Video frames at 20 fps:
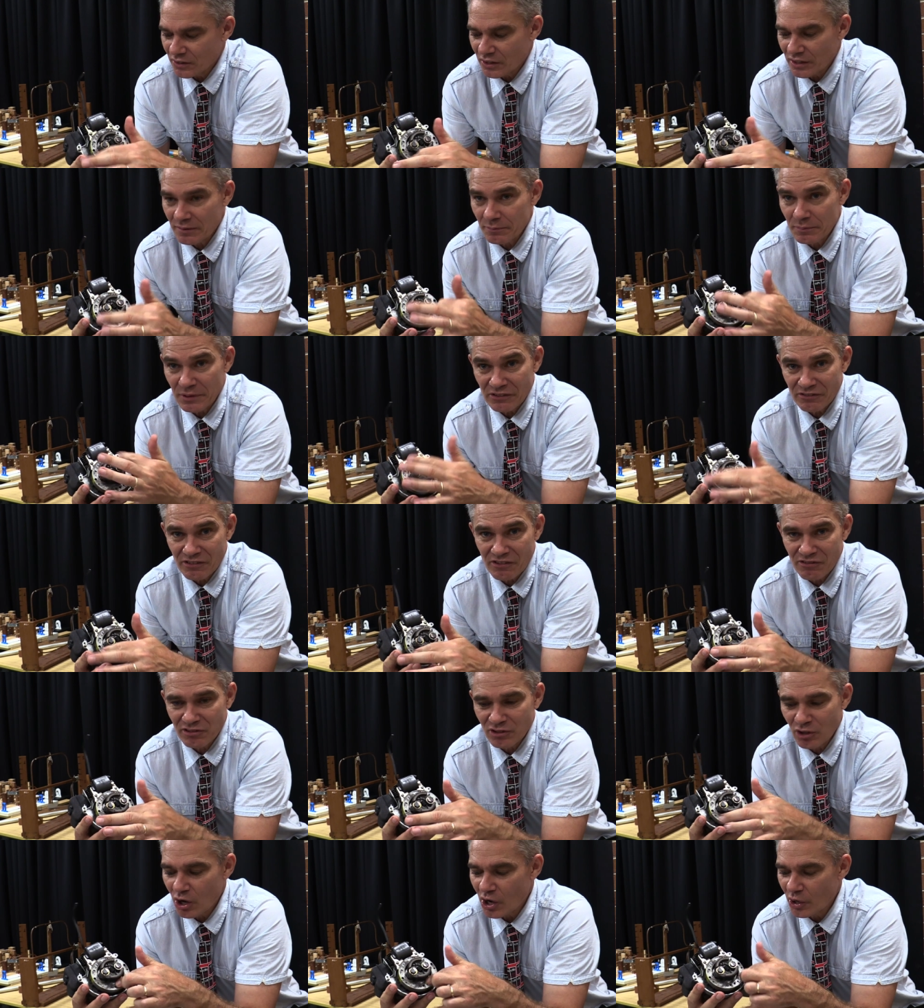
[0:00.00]
like a bit of a
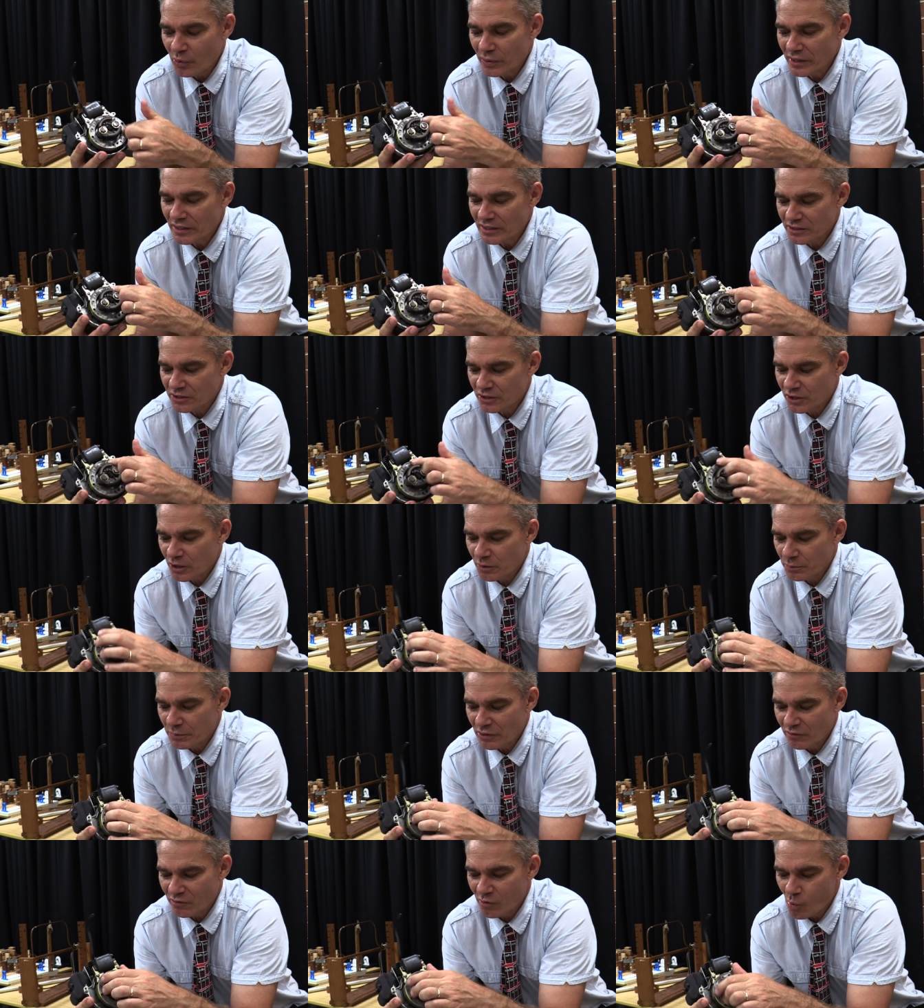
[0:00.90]
flywheel. It's got a
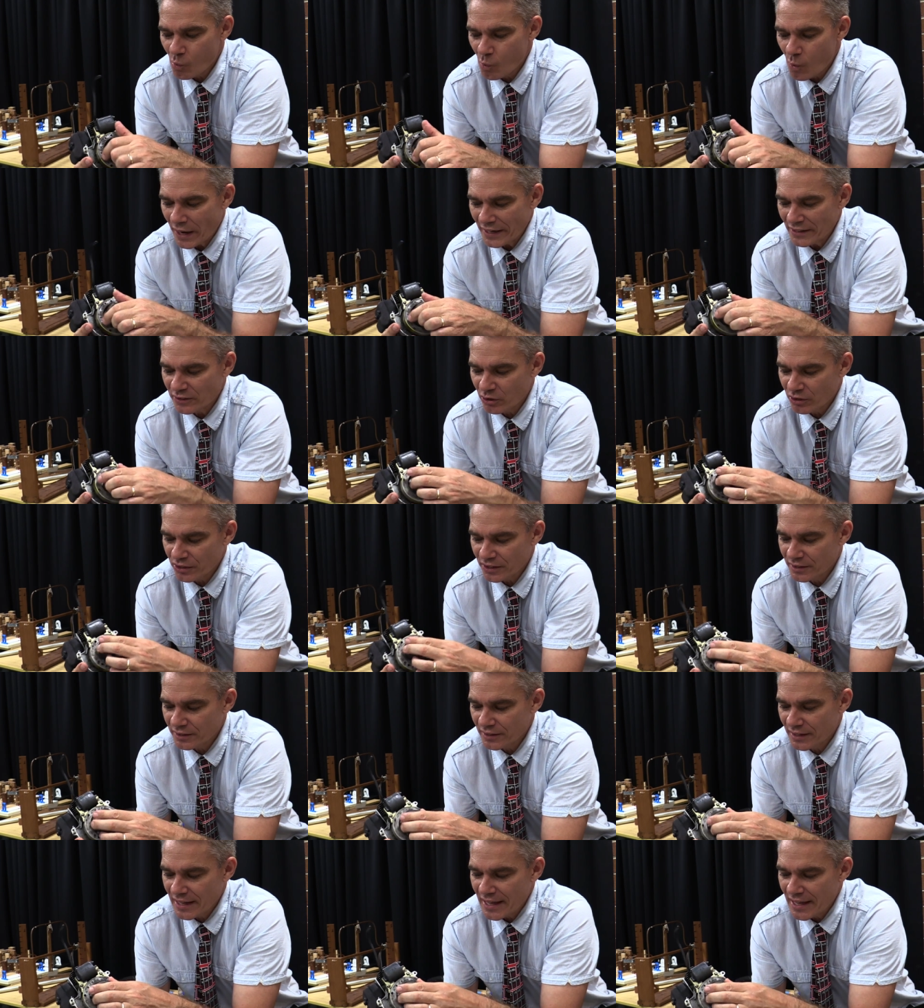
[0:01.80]
bit of a weight on it.